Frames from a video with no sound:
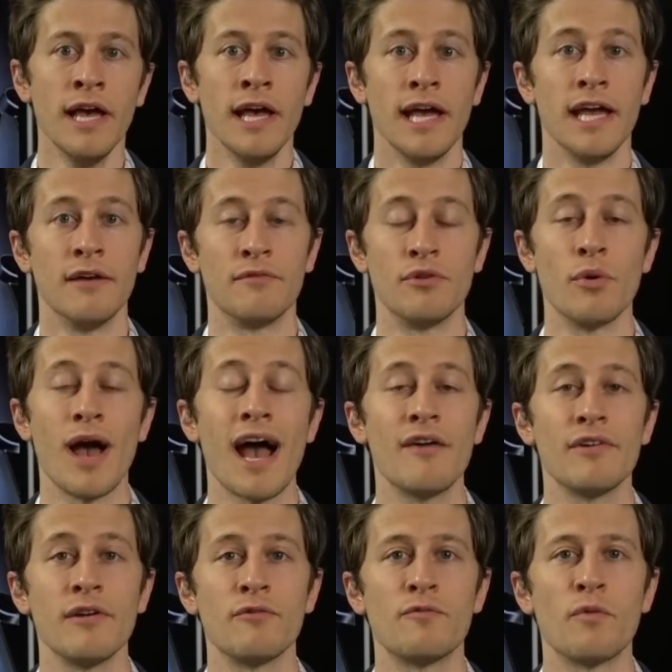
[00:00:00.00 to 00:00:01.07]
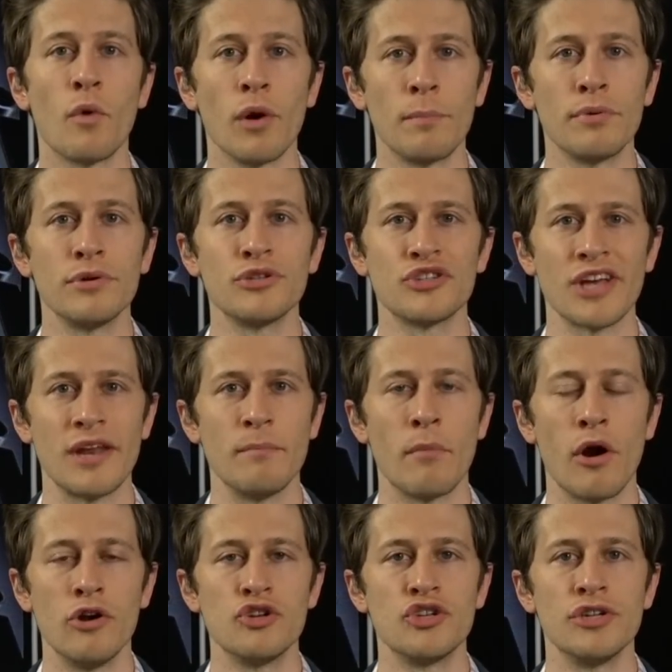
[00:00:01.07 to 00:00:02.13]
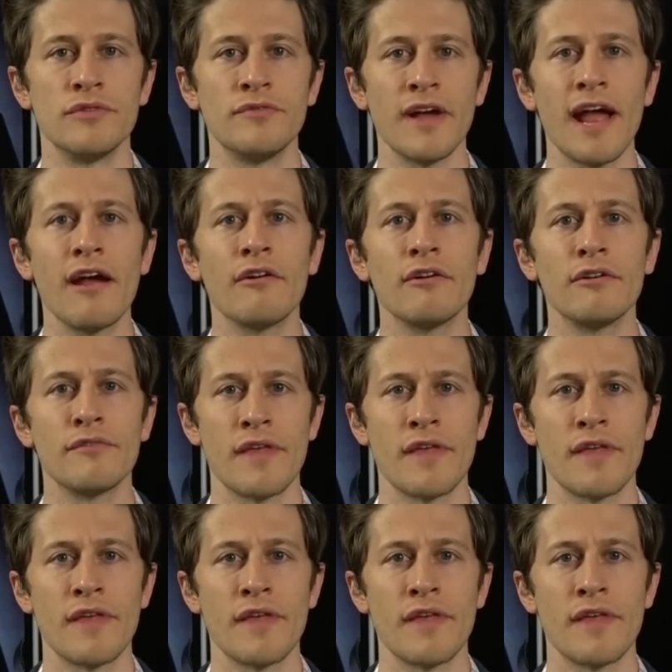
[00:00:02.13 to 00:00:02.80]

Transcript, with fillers: if you have a 4% margin of error,